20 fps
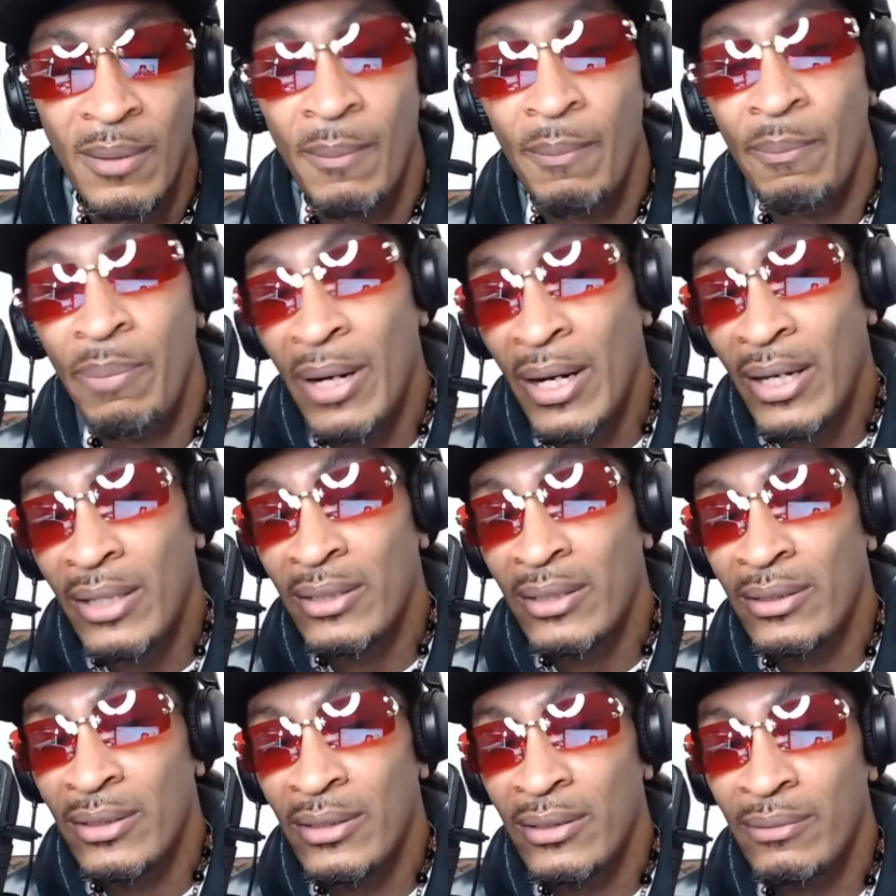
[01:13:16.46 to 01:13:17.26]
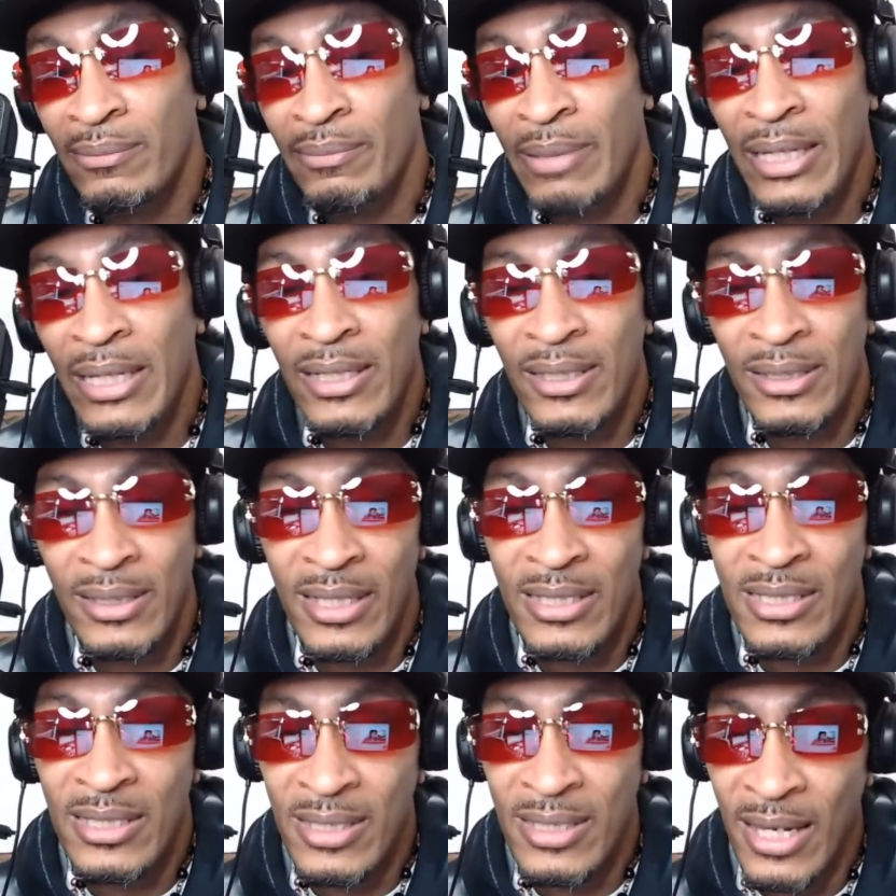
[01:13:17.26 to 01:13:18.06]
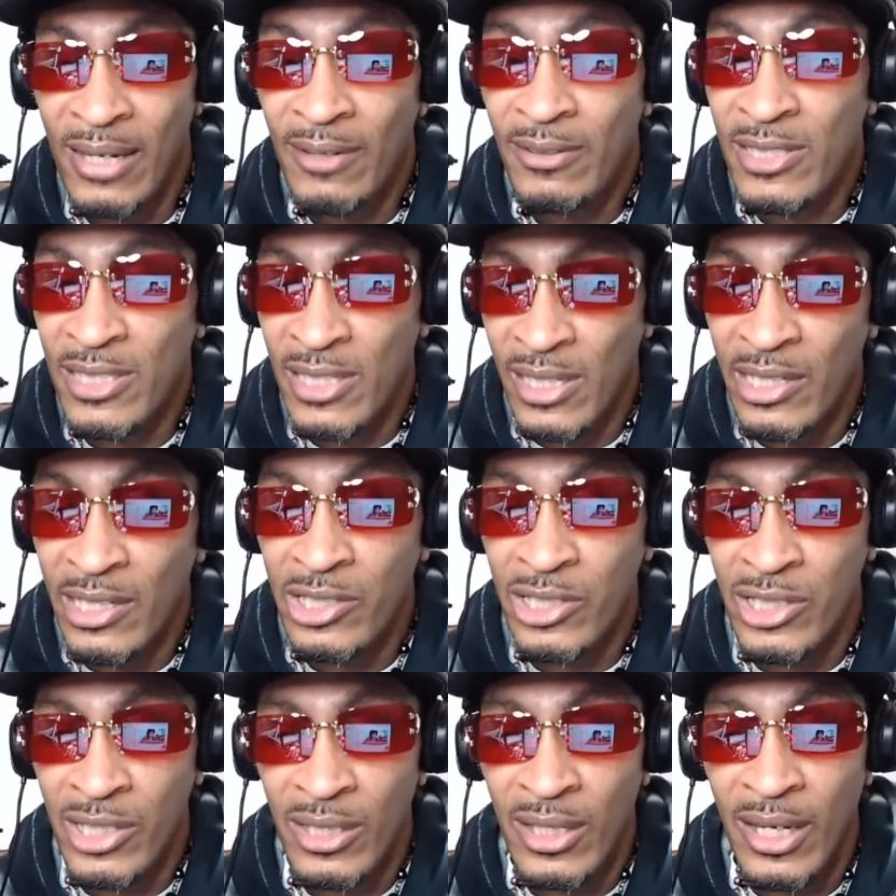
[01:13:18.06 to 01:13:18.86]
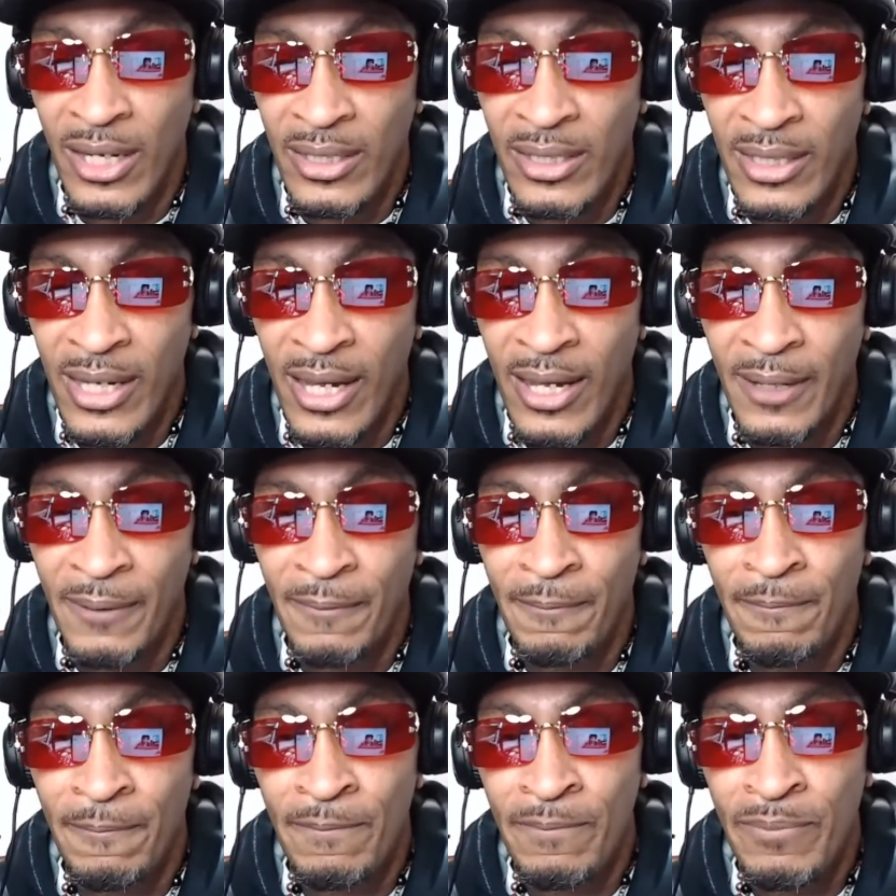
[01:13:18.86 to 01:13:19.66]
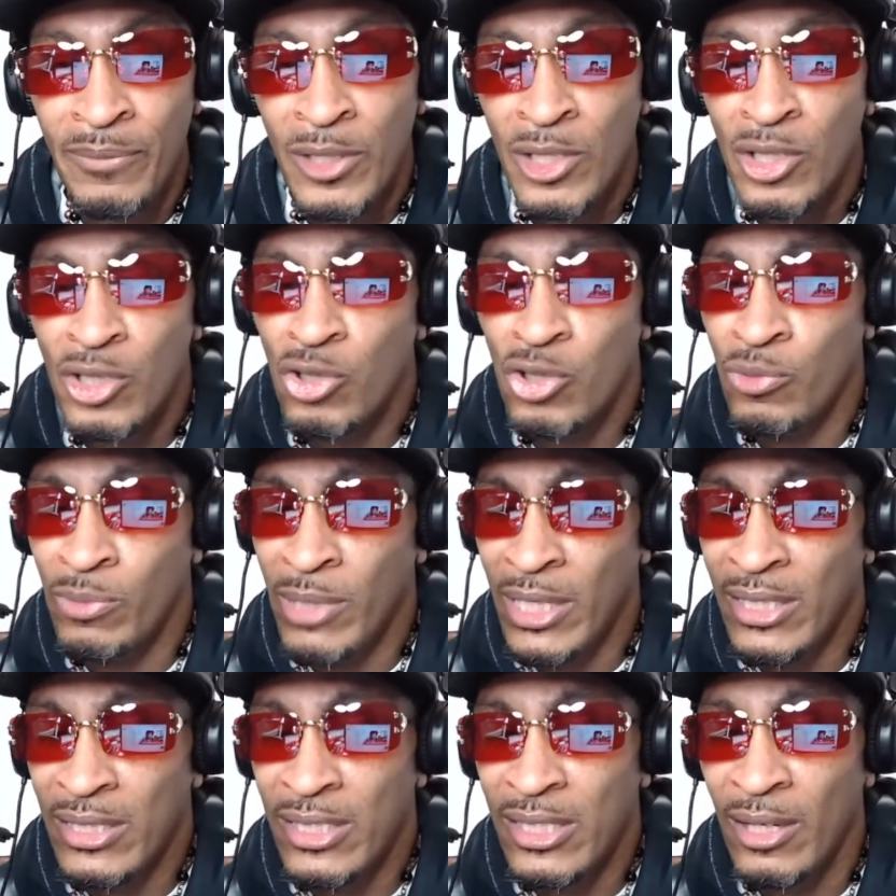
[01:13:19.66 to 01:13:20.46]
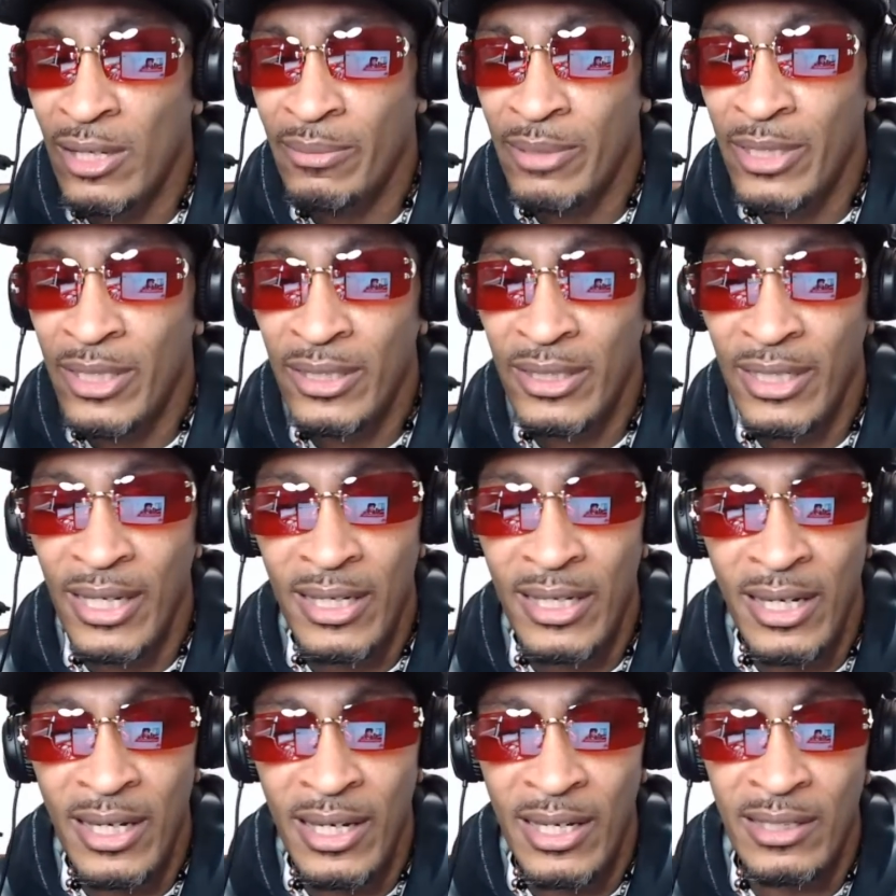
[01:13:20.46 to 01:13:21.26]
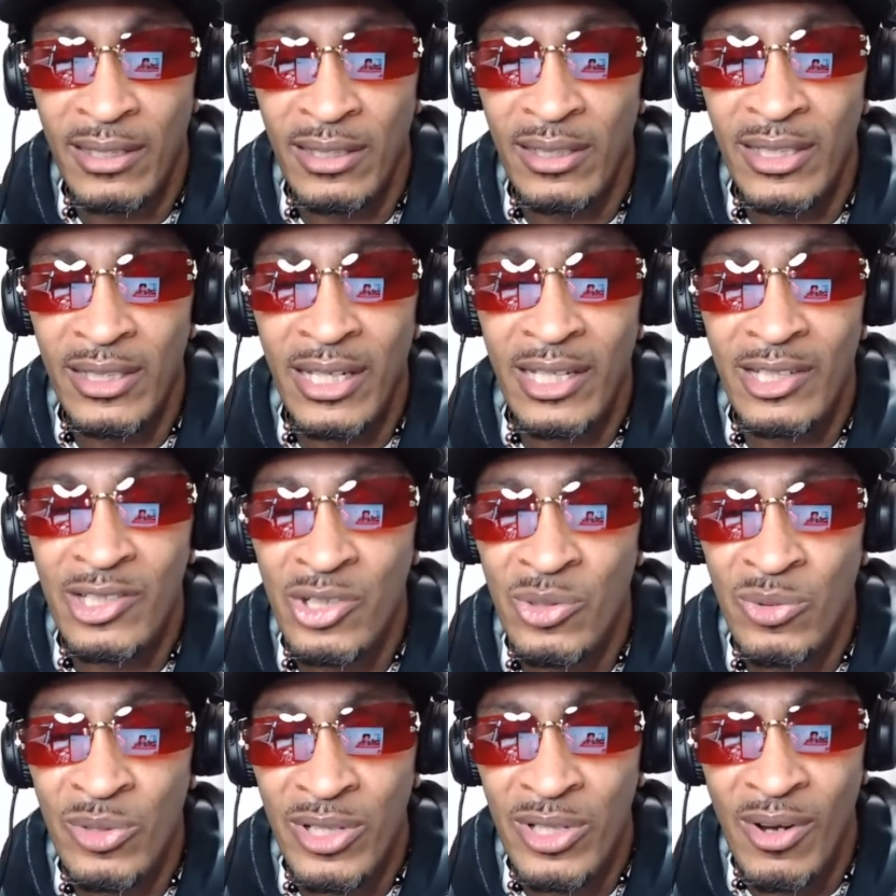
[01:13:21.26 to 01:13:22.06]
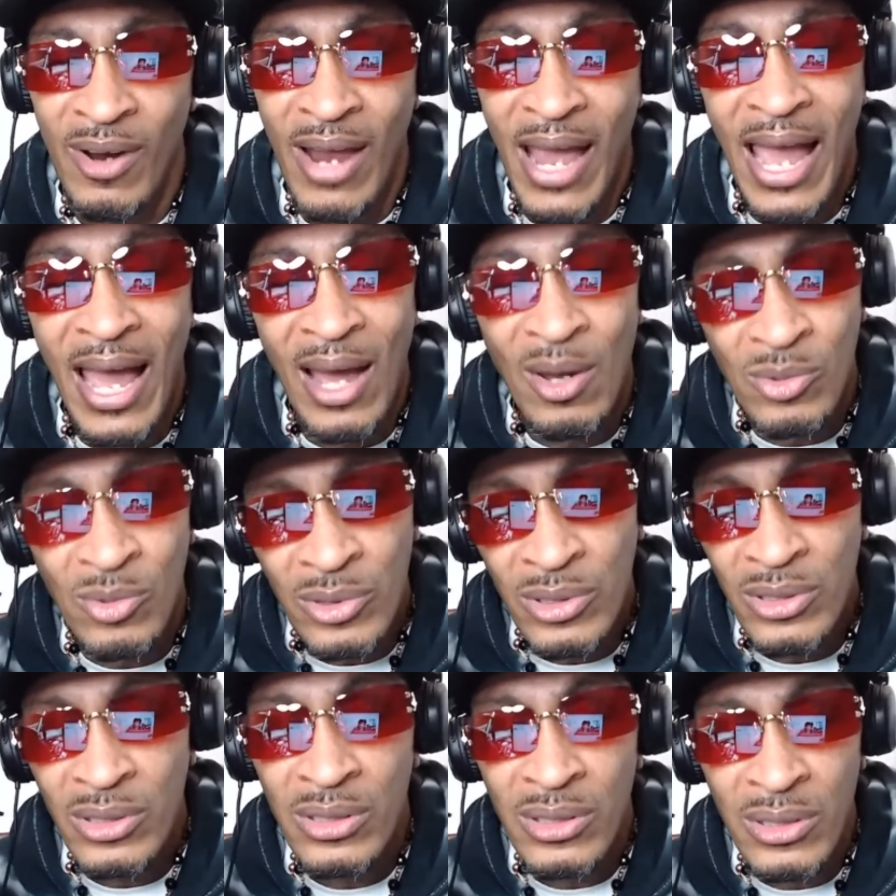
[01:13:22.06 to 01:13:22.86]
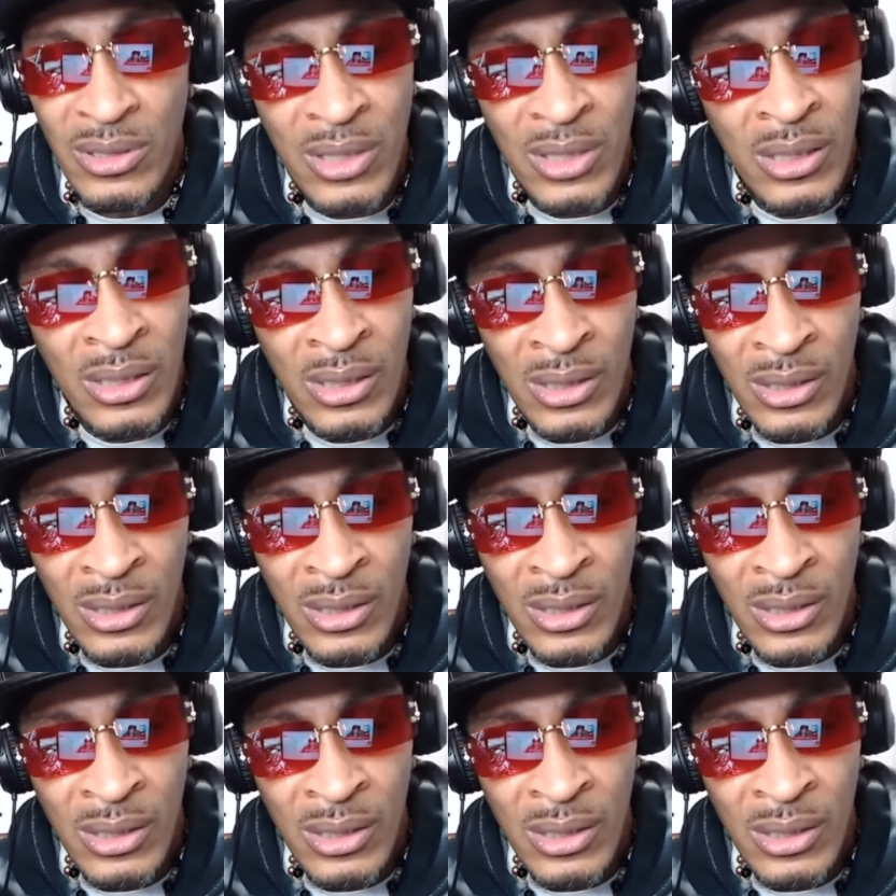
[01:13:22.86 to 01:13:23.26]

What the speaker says: But being that they say slick shit like that, you mean to tell me that they can't look at you in your house?